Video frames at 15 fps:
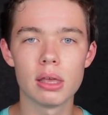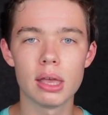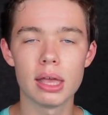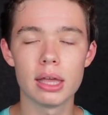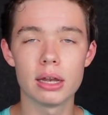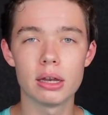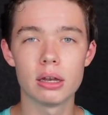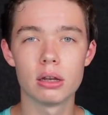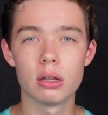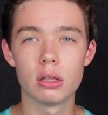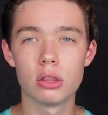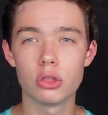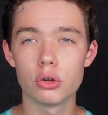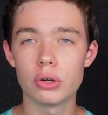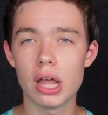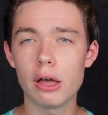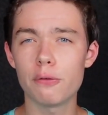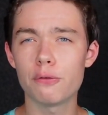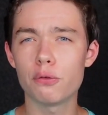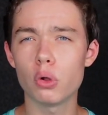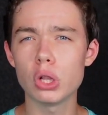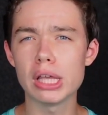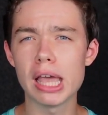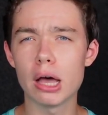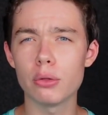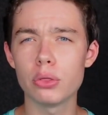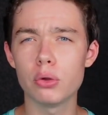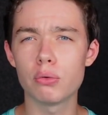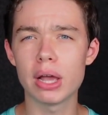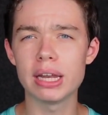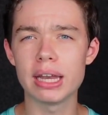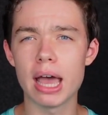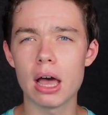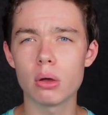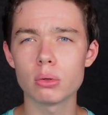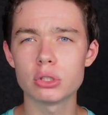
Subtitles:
And they're not fully healthy right now.